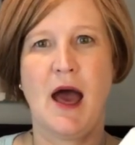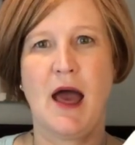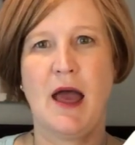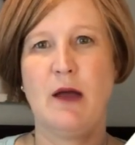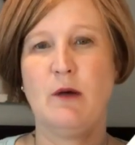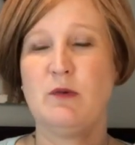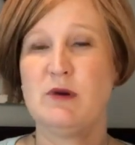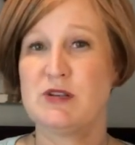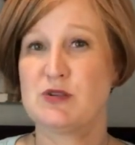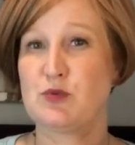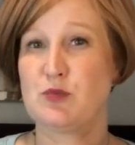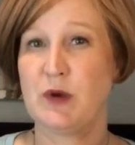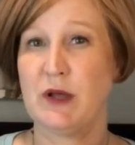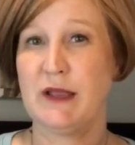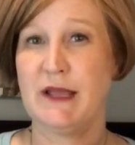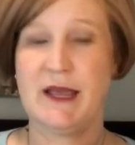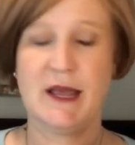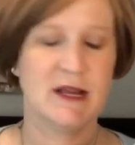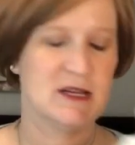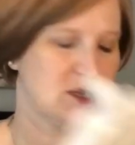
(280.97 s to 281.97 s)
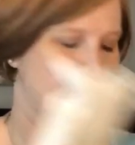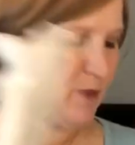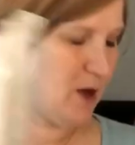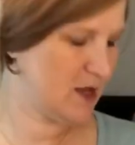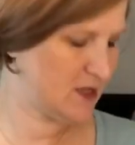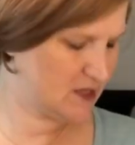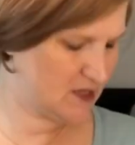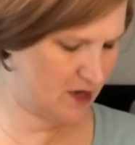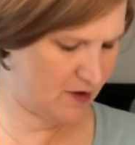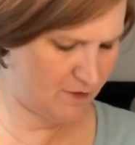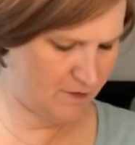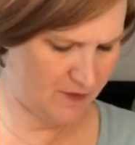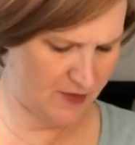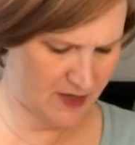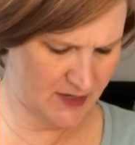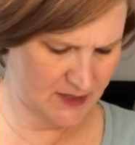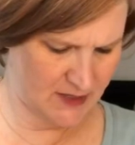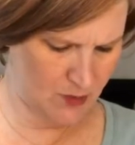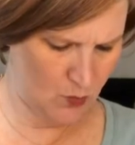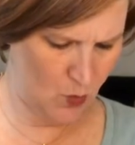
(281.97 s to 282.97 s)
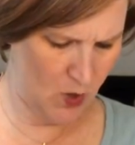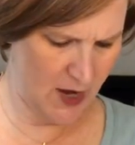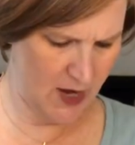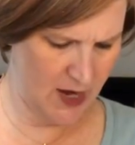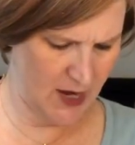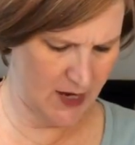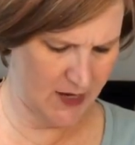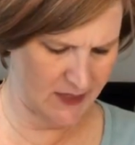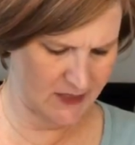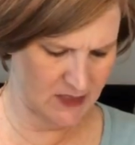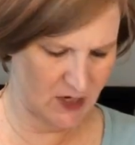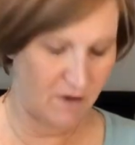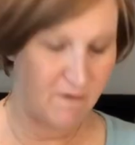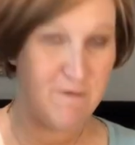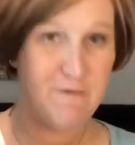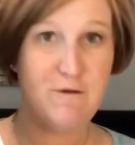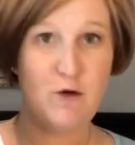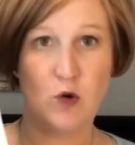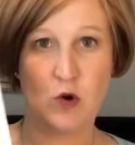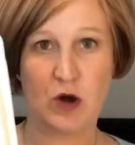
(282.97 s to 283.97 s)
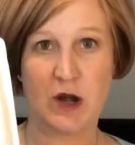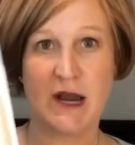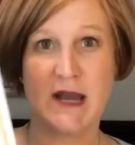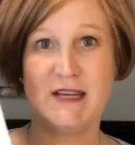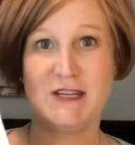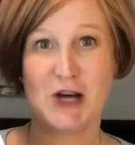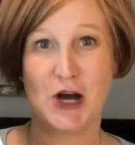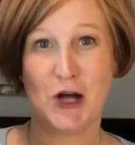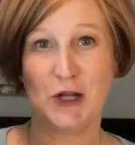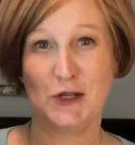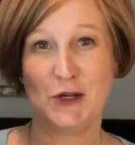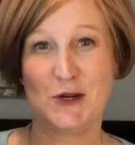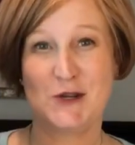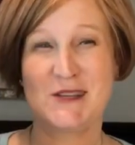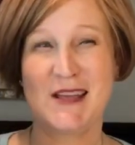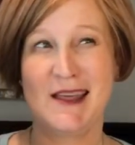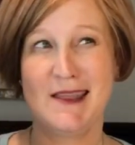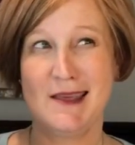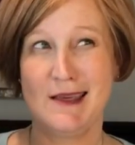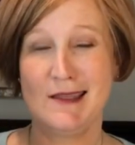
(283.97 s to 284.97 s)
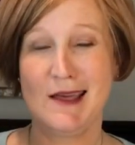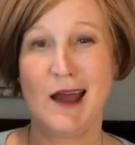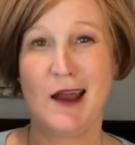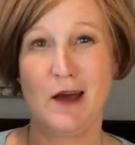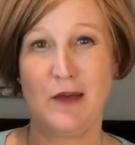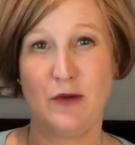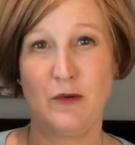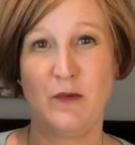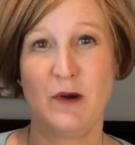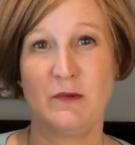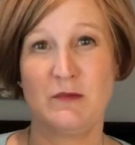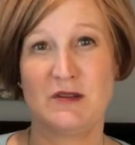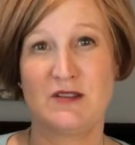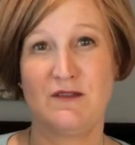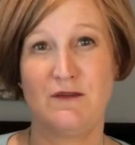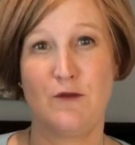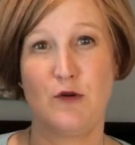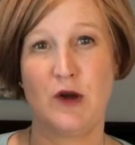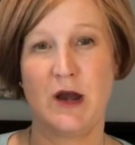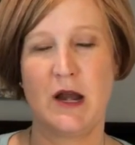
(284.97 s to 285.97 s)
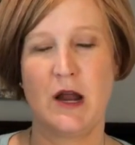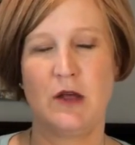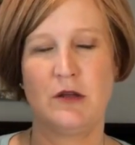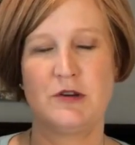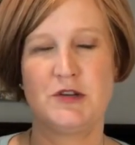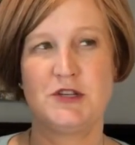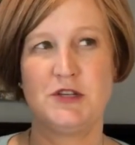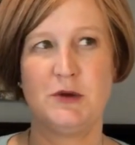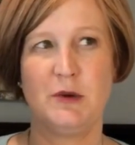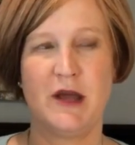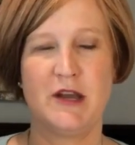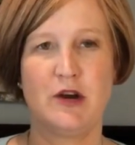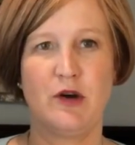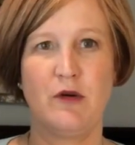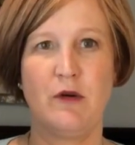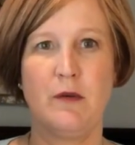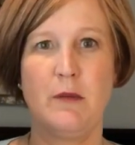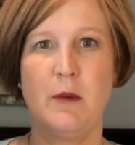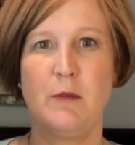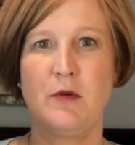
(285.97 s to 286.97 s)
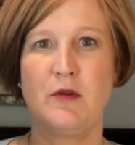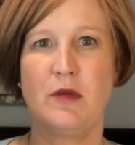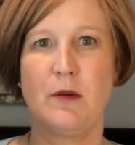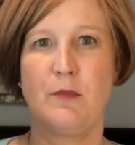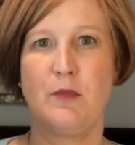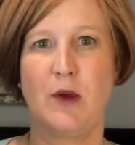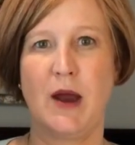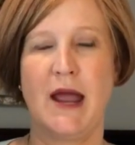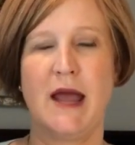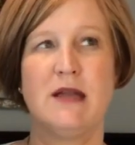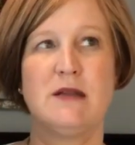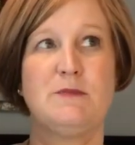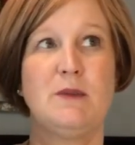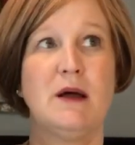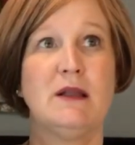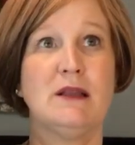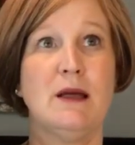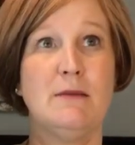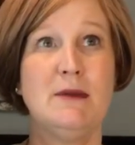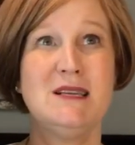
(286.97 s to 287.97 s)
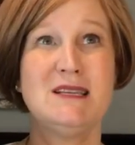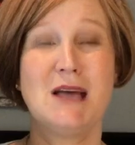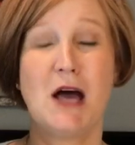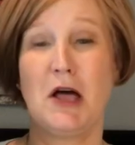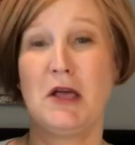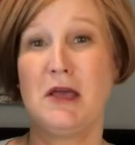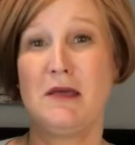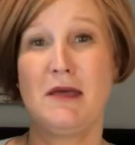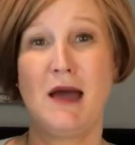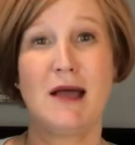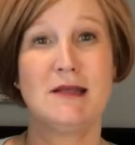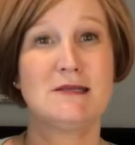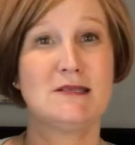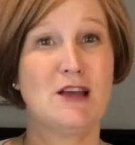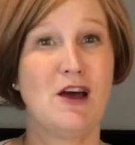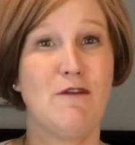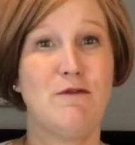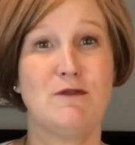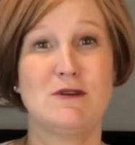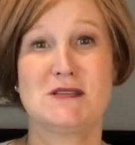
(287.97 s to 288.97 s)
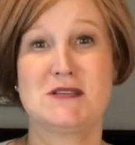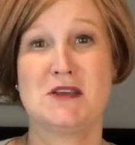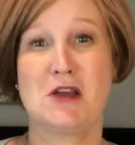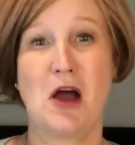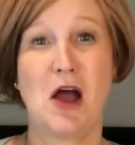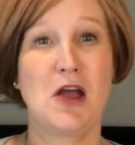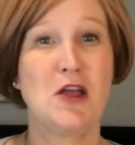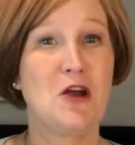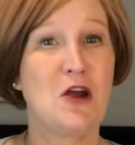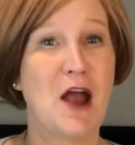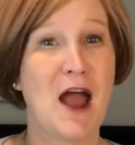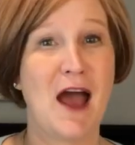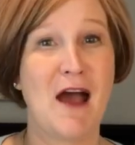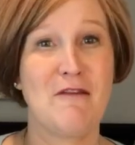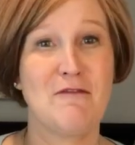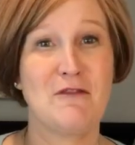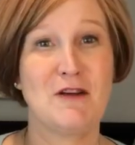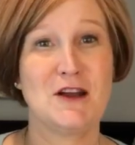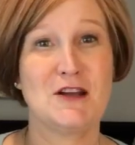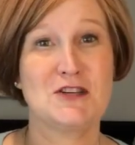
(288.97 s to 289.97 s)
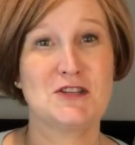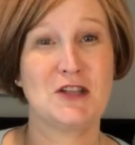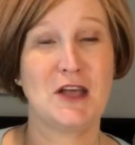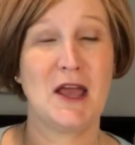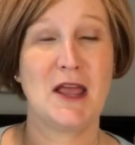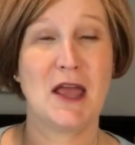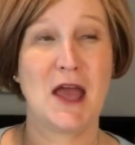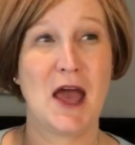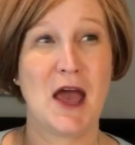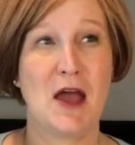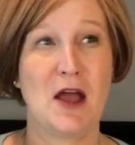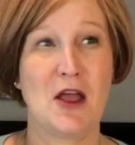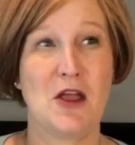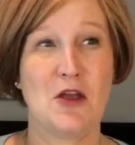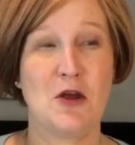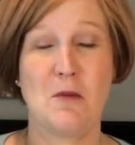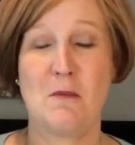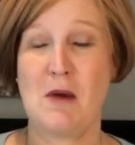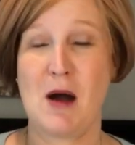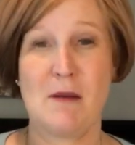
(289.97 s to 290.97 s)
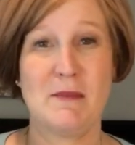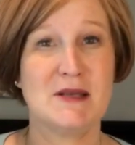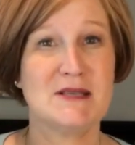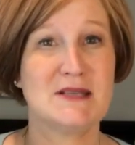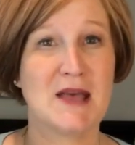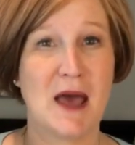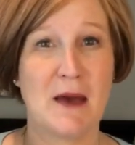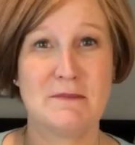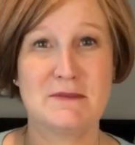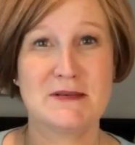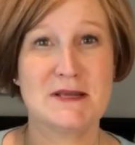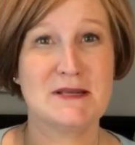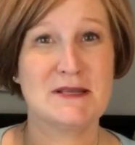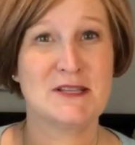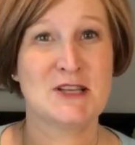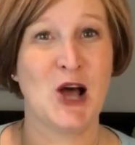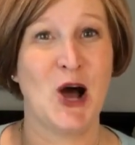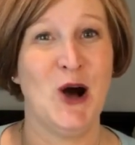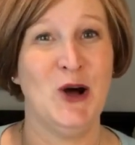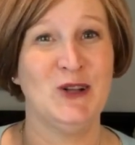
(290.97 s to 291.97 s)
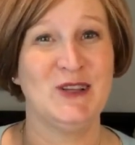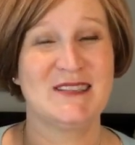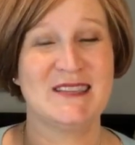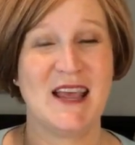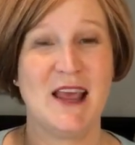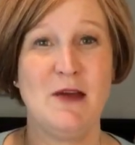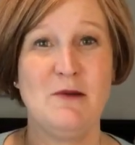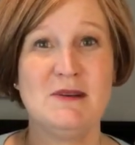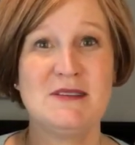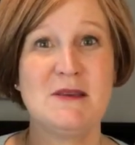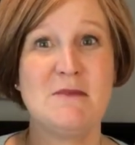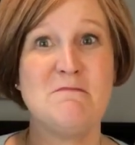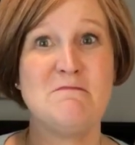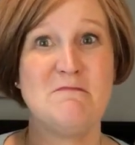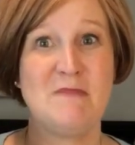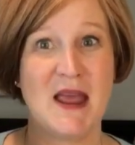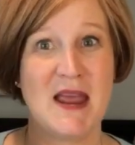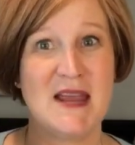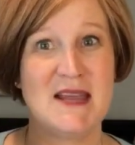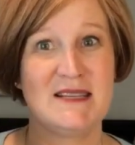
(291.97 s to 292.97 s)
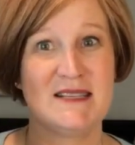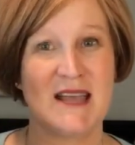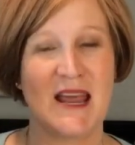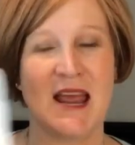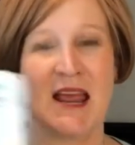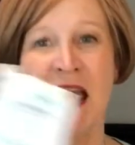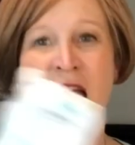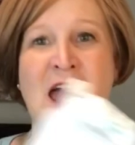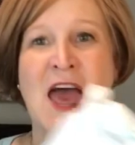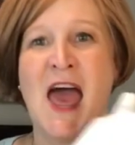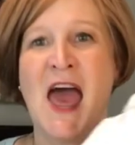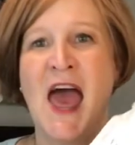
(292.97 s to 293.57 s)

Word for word: it was really expensive. This one is $40. I think that other one was $40 too. I don't remember the brand, but let me tell you that stuff was not your average like your mama's Epsom salts. It was amazing.